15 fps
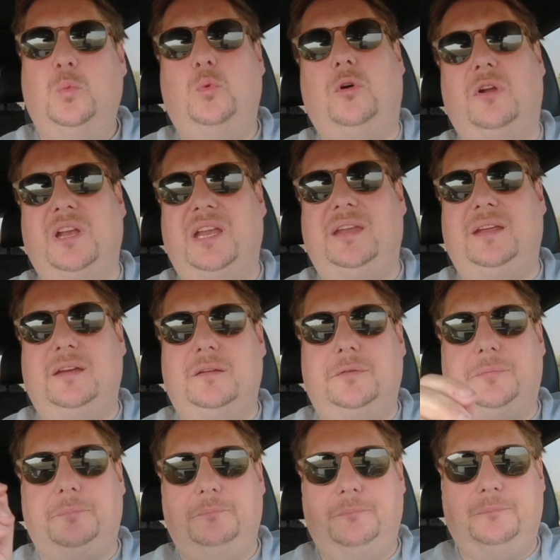one idiot,
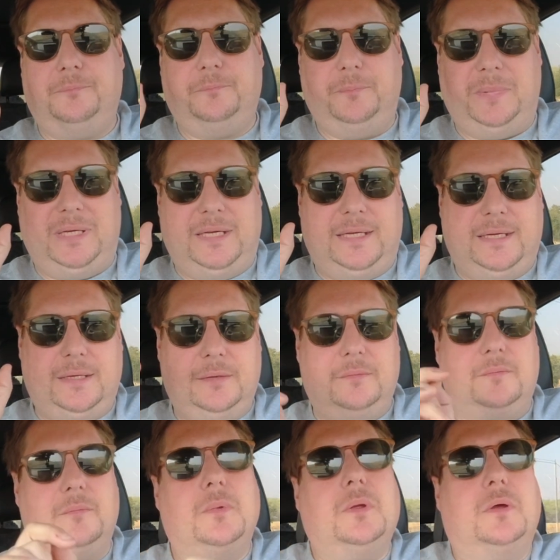me,
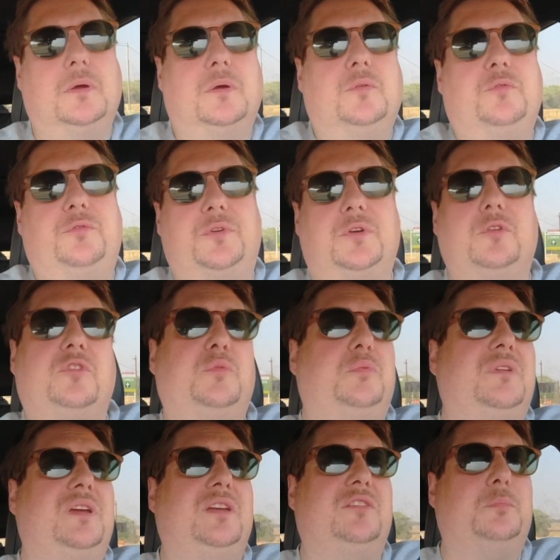forgot to
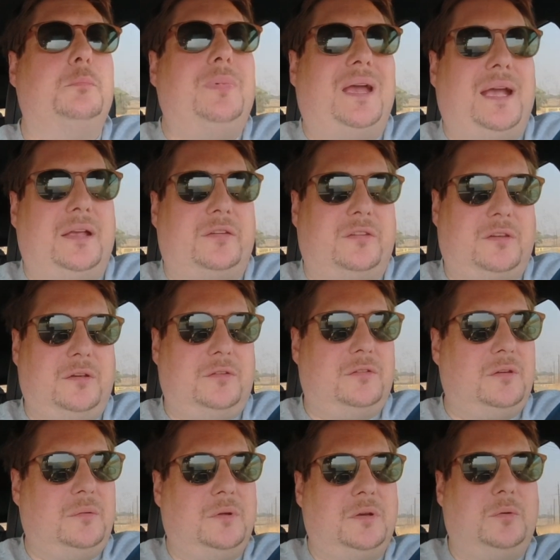bring his mask,
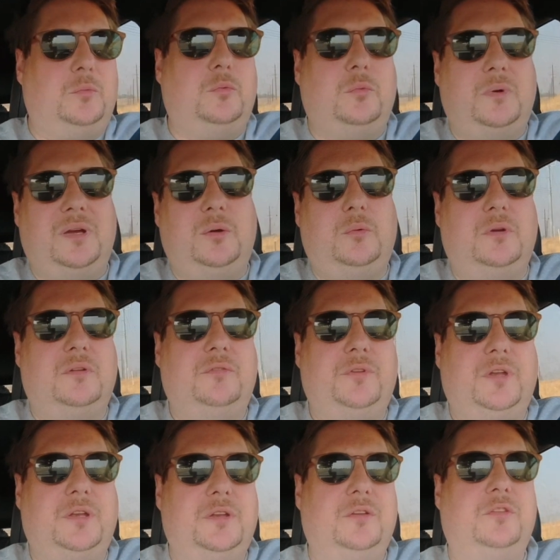so I'm going to wear one of
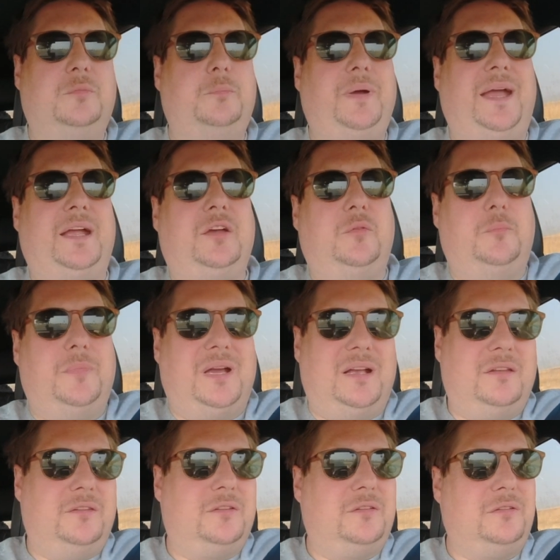London's backup
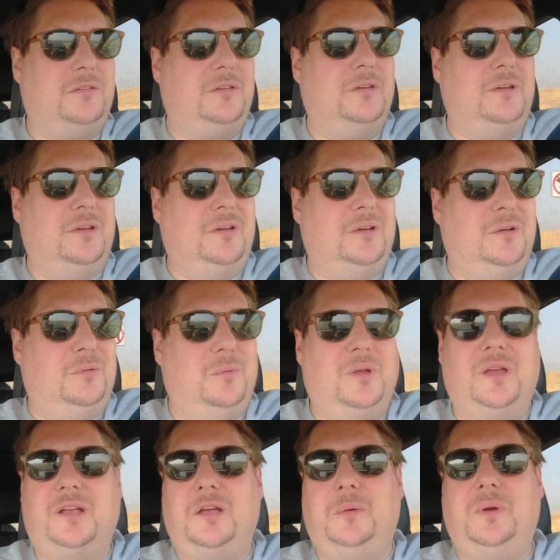masks
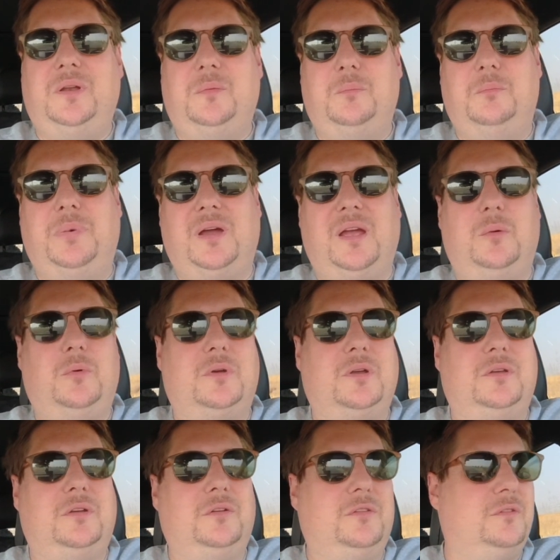while I go in and buy one
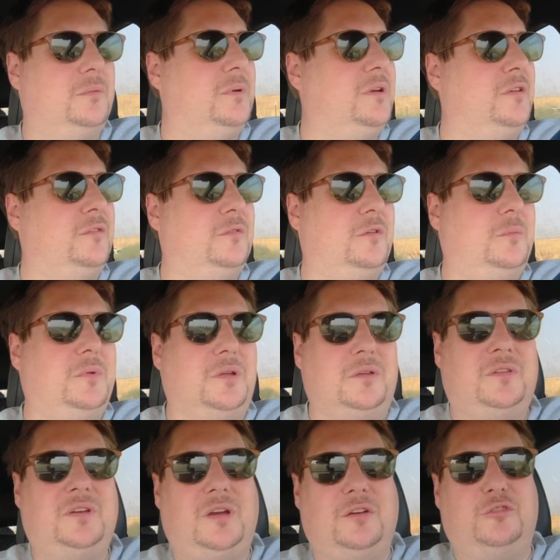and use the restroom
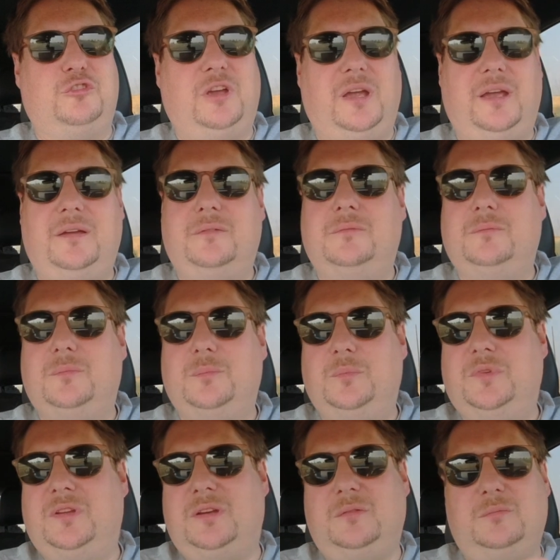at Target.
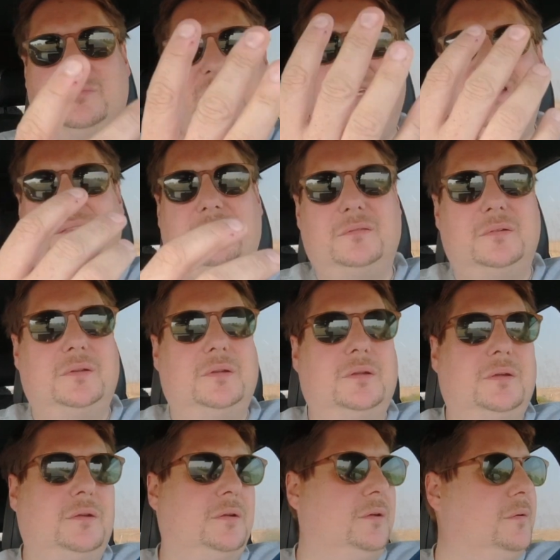So, yeah,
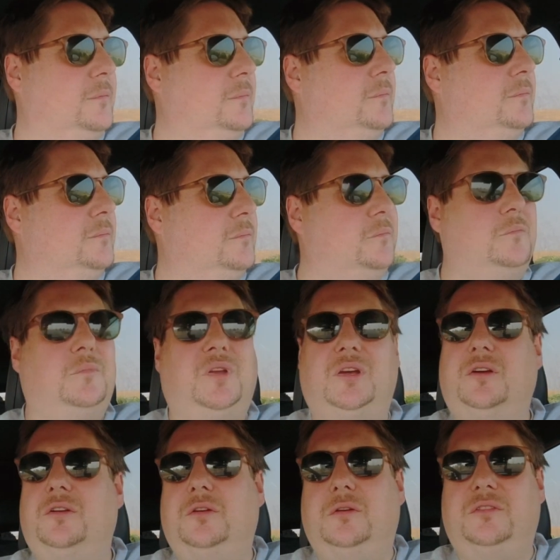we're
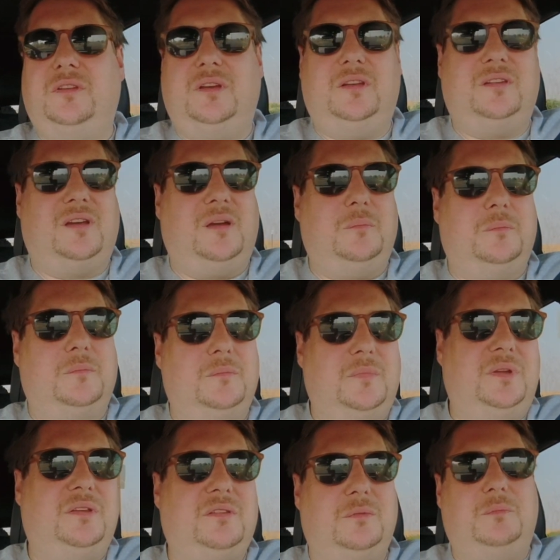not going to lose any time.
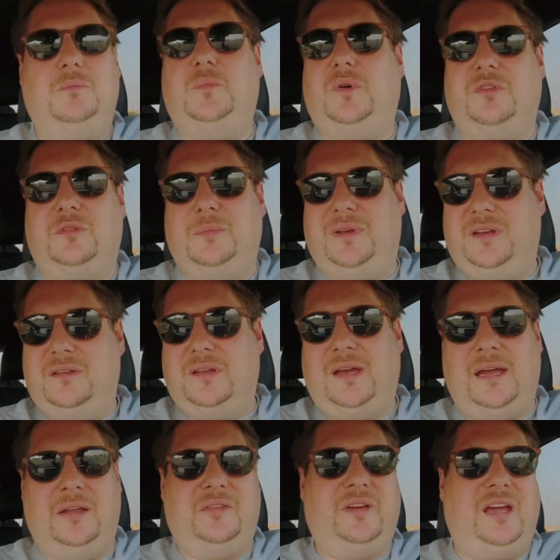It was something that
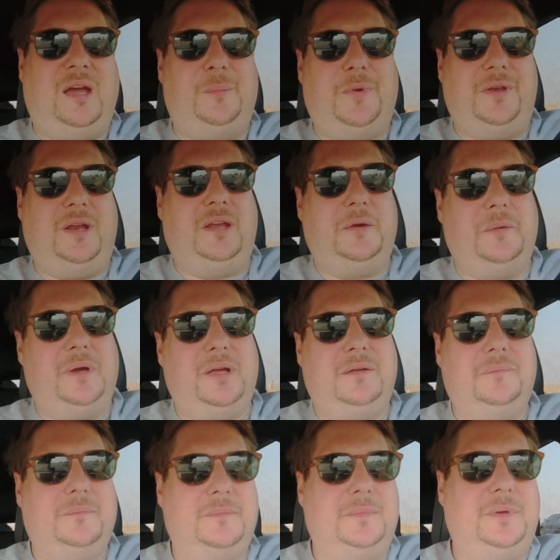had to happen anyway,
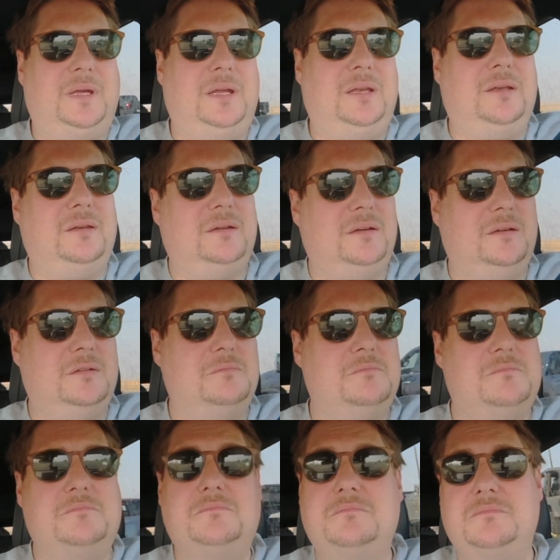and
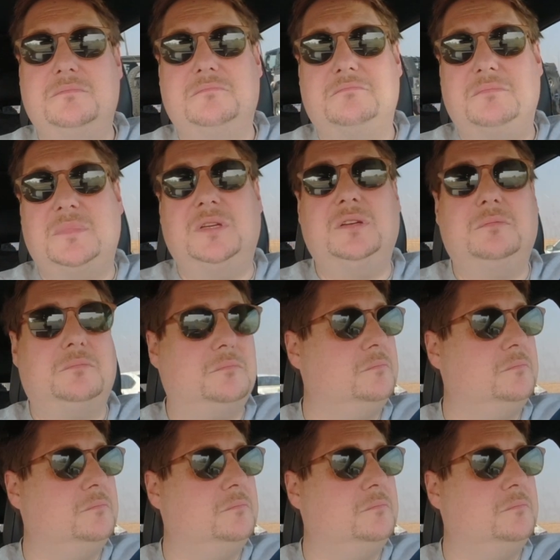yeah.